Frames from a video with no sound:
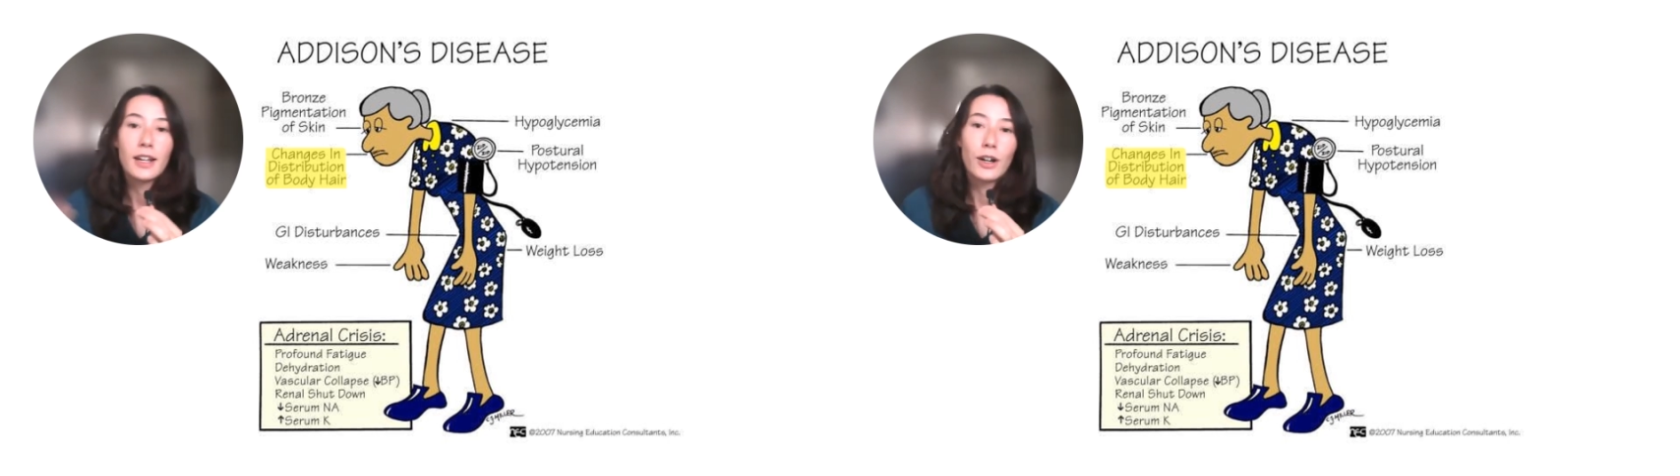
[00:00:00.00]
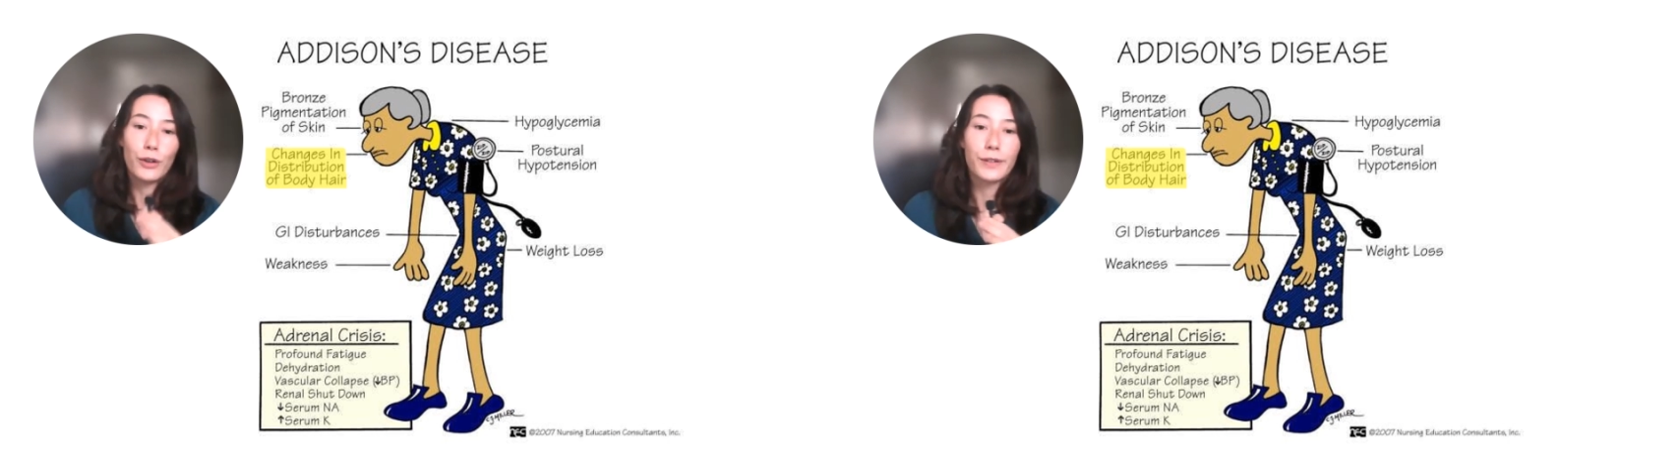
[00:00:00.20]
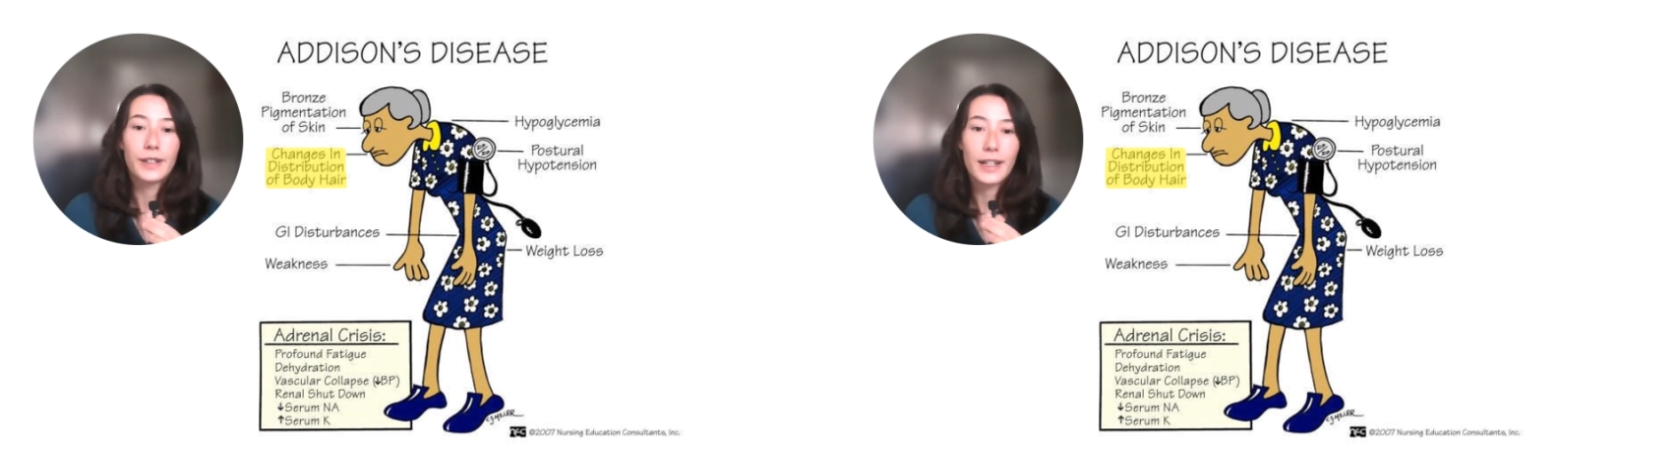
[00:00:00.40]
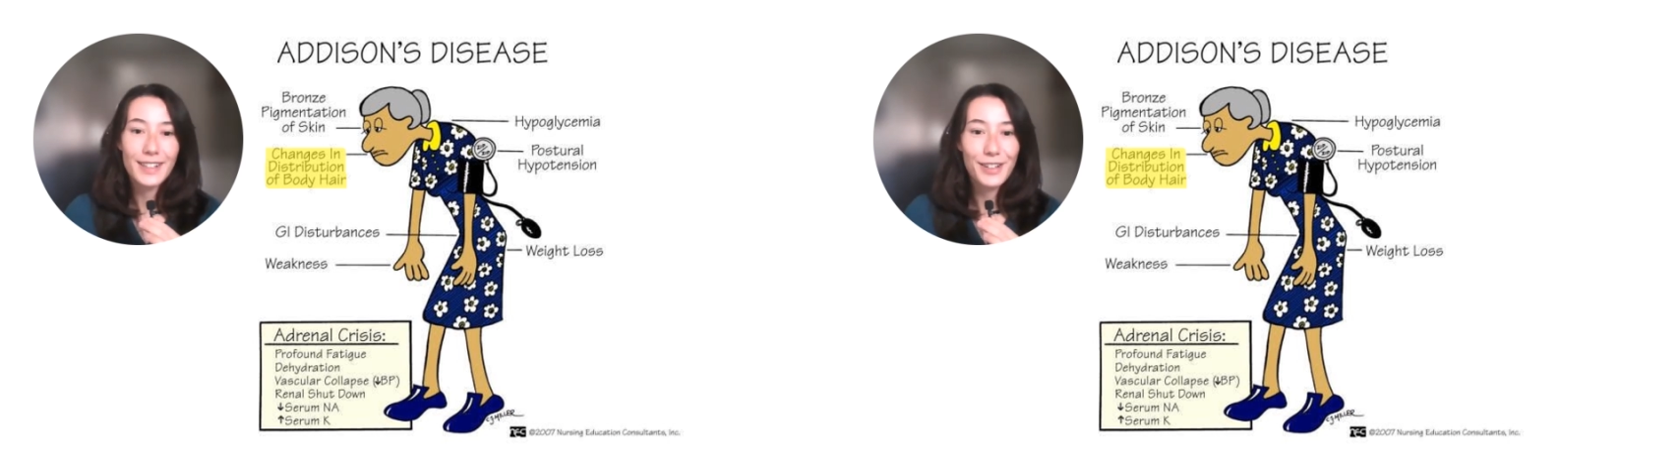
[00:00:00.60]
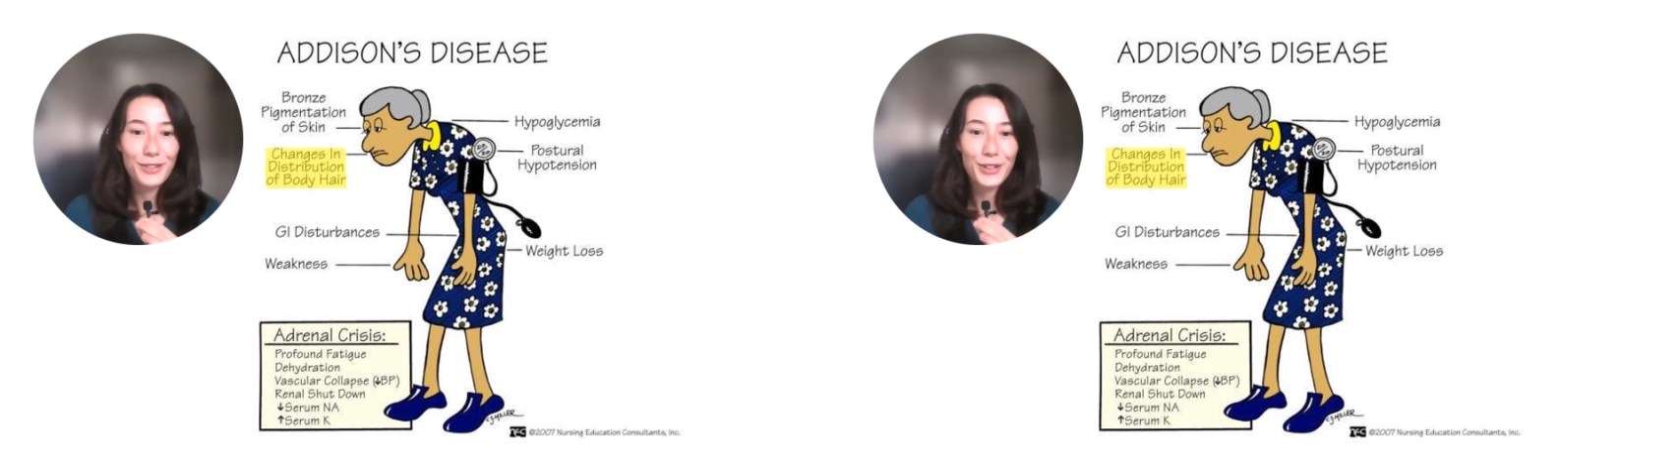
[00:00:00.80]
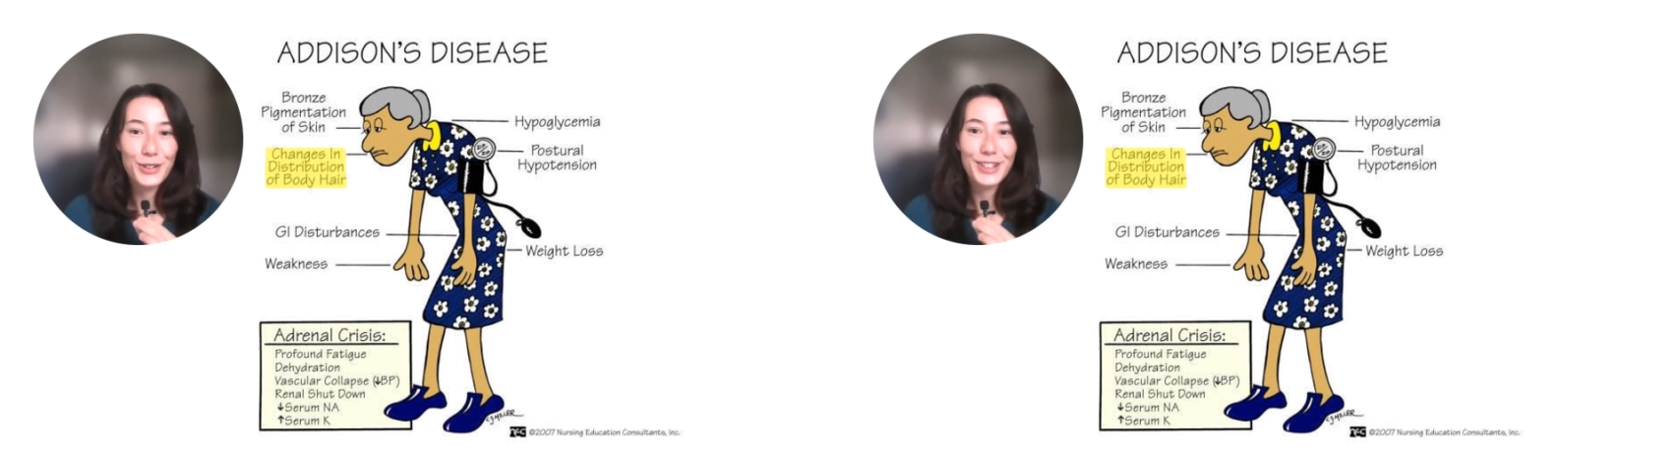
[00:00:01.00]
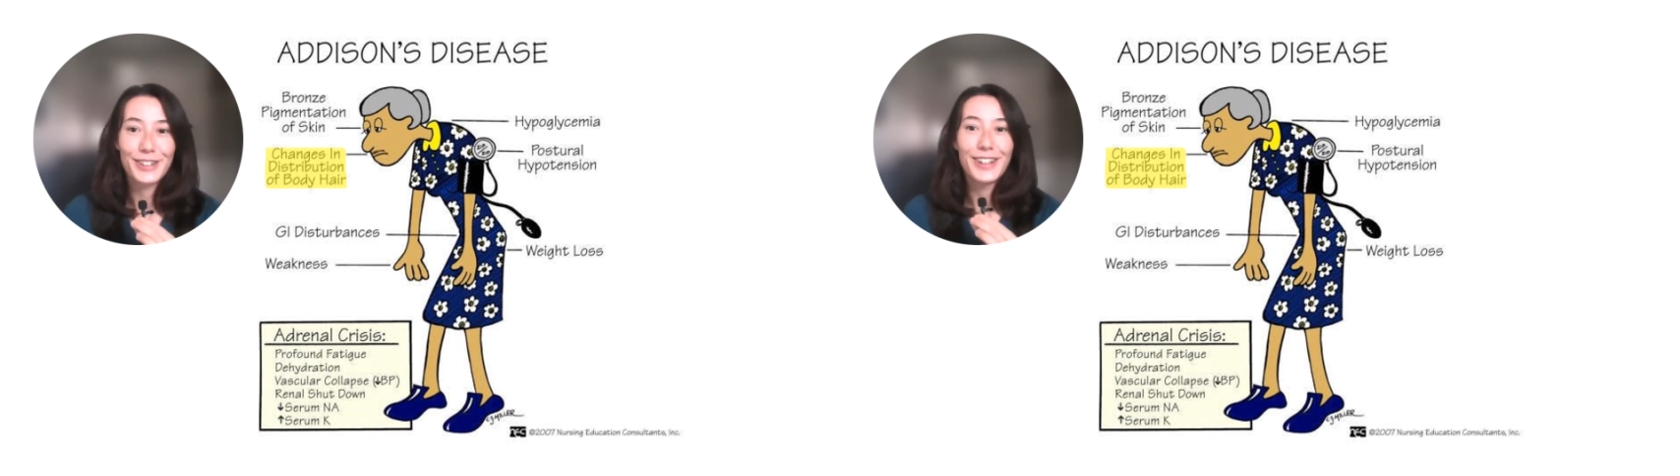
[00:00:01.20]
Hopefully not to confuse you.